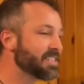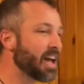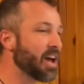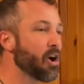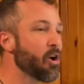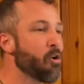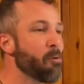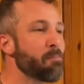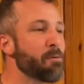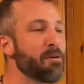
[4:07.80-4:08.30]
I
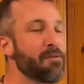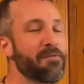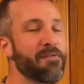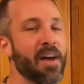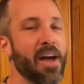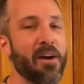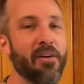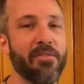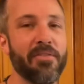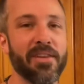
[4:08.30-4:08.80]
hope you
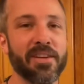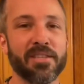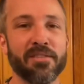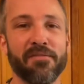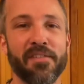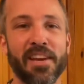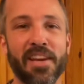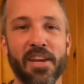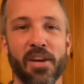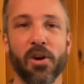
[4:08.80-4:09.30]
found this
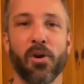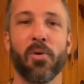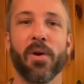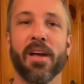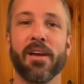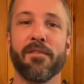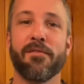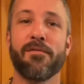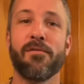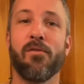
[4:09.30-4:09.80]
video
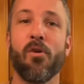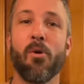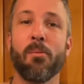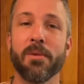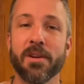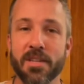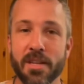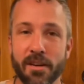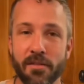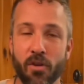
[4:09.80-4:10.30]

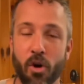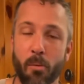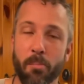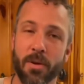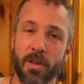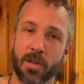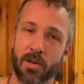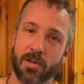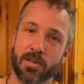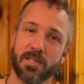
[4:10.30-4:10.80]
informative. Hope
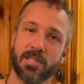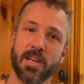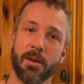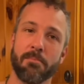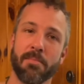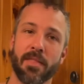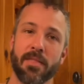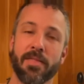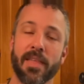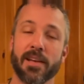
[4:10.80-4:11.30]
you learned
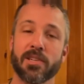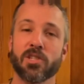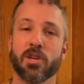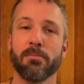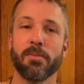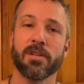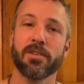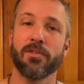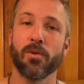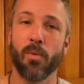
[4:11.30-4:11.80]
something. Thanks so
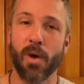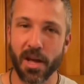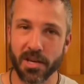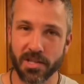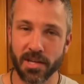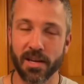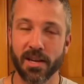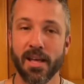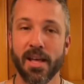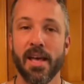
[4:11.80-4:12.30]
much for
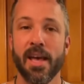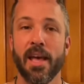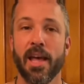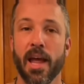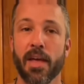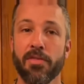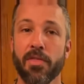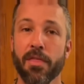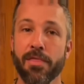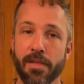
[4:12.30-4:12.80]
watching.
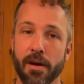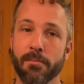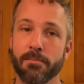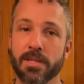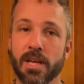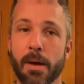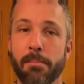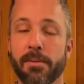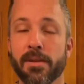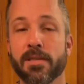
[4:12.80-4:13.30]
Hit the thumbs
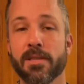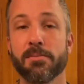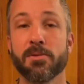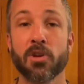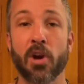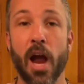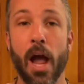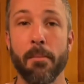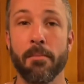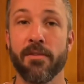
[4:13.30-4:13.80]
up and
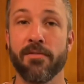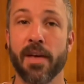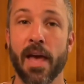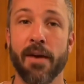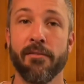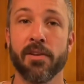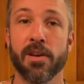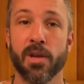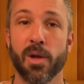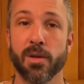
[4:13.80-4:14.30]
subscribe if you
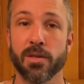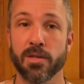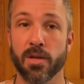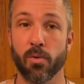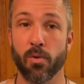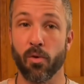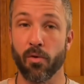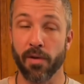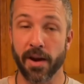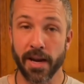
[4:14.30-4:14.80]
haven't done so
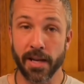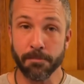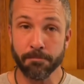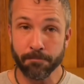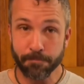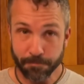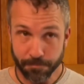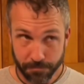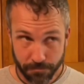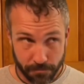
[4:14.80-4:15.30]
already.
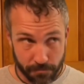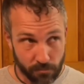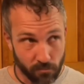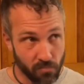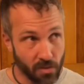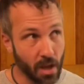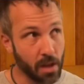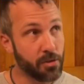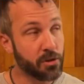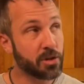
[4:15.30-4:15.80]

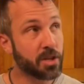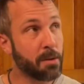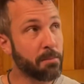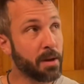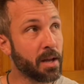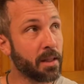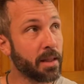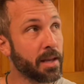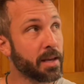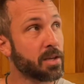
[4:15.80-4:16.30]
And there's going to
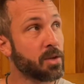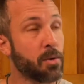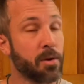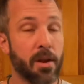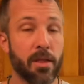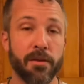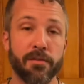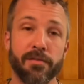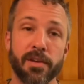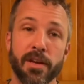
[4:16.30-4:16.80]
be a link to
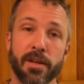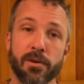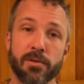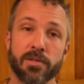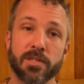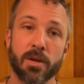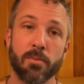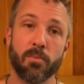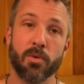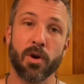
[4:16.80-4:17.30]
another video
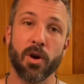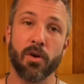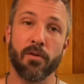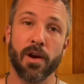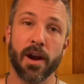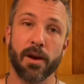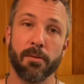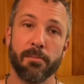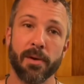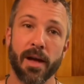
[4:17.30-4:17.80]
somewhere
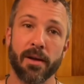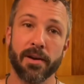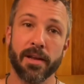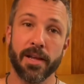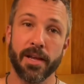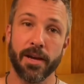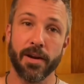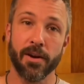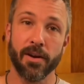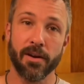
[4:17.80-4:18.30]
right about
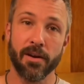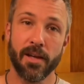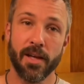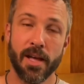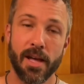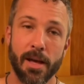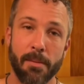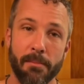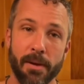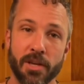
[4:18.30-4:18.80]
here.
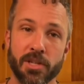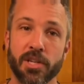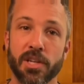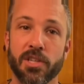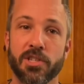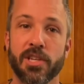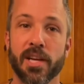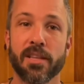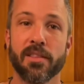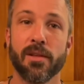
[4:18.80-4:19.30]
Make sure
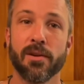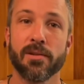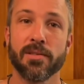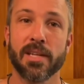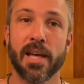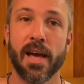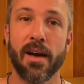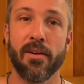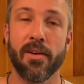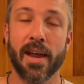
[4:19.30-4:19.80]
you check those
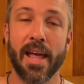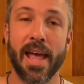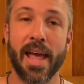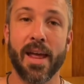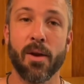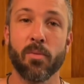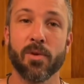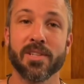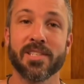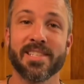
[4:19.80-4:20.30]
out,
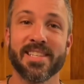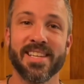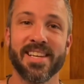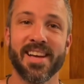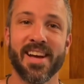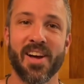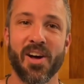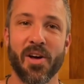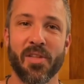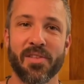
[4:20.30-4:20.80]
and we'll see
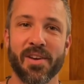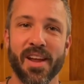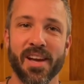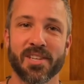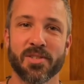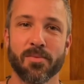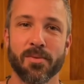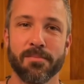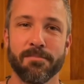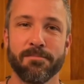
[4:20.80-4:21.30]
you on the next one.